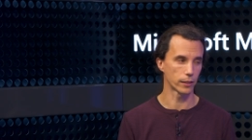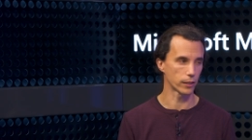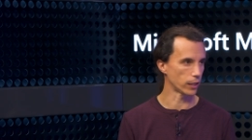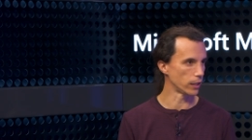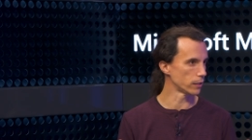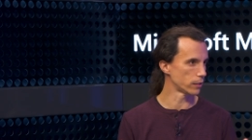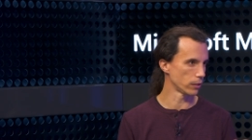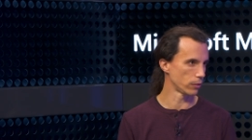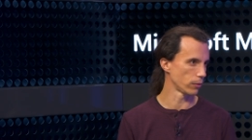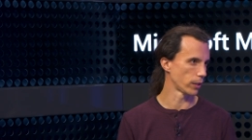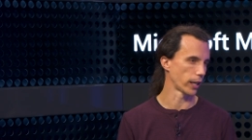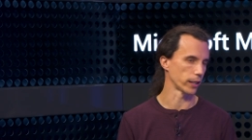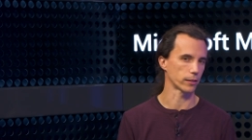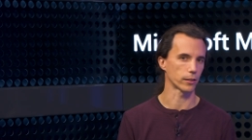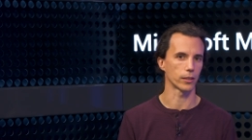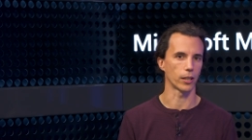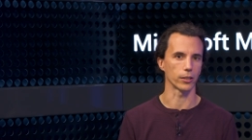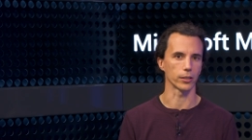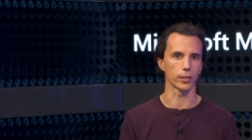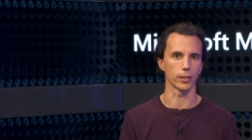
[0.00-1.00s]
it's easy to get
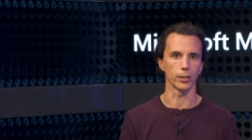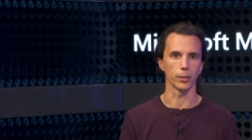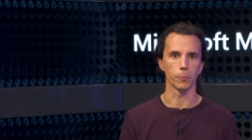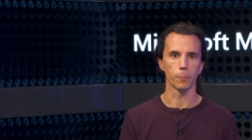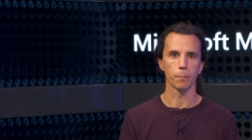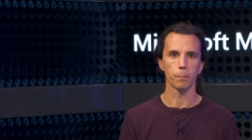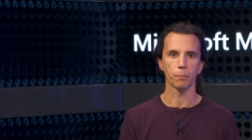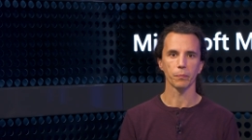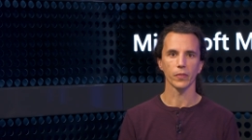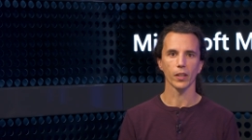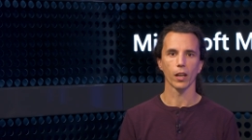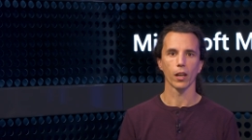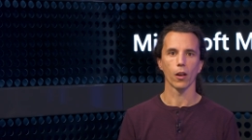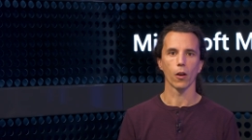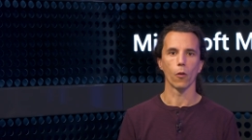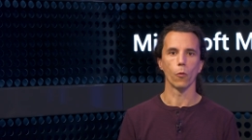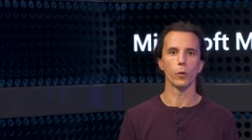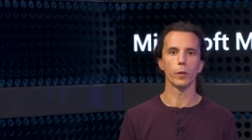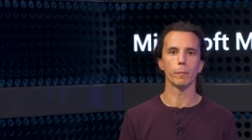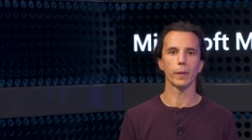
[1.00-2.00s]
started.
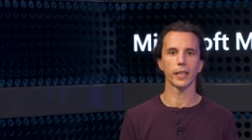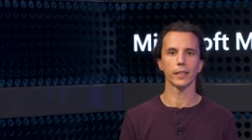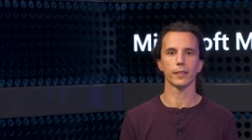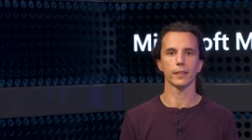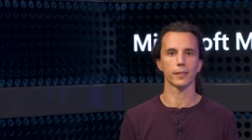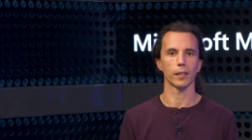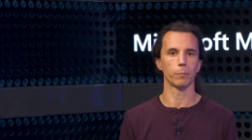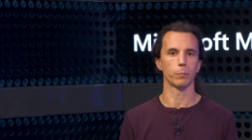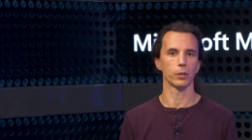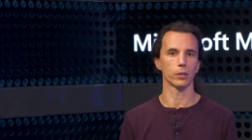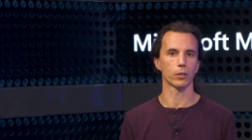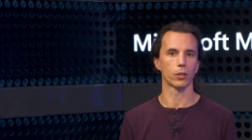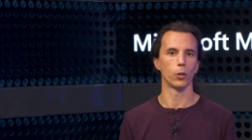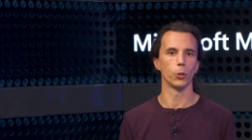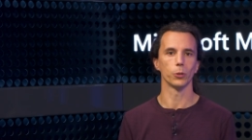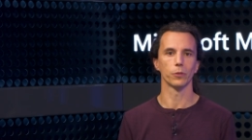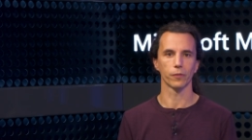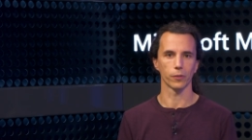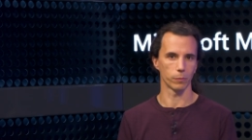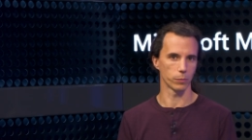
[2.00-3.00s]
We made the sample
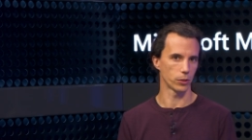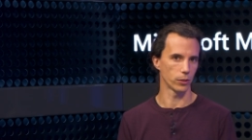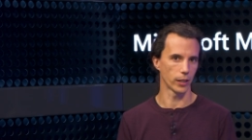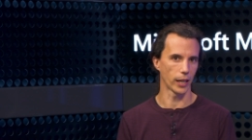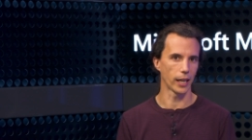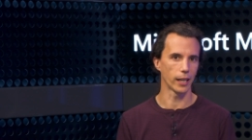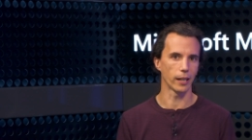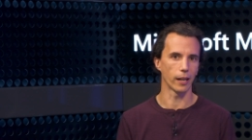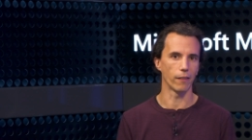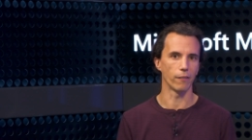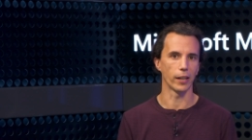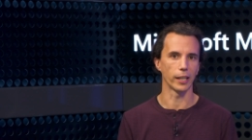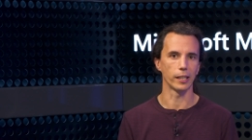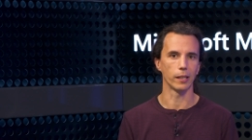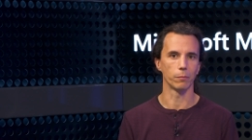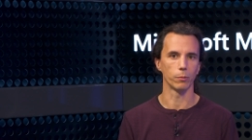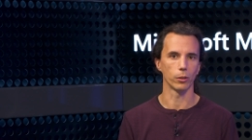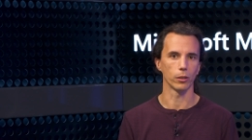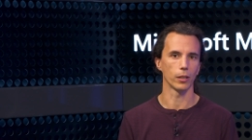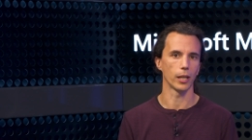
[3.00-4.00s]
code from today
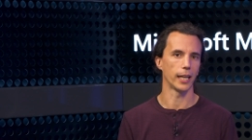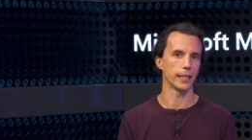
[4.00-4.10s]
available